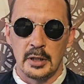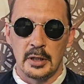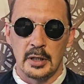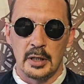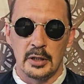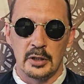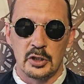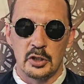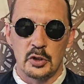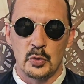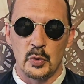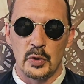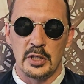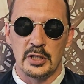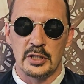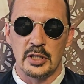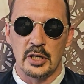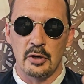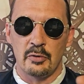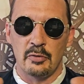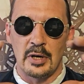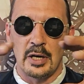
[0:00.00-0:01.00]
and
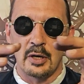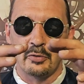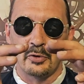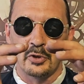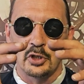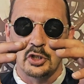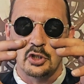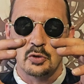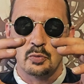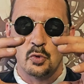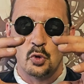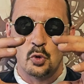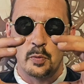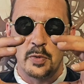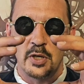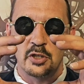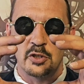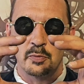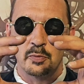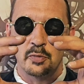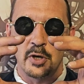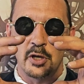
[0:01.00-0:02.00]
squeezing around the small
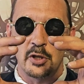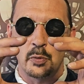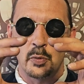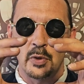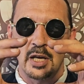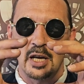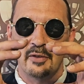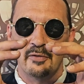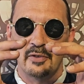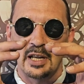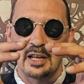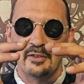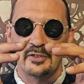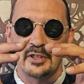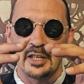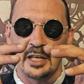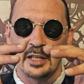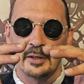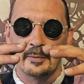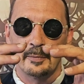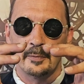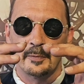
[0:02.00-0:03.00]
bit of breath we have left
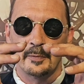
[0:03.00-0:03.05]
in.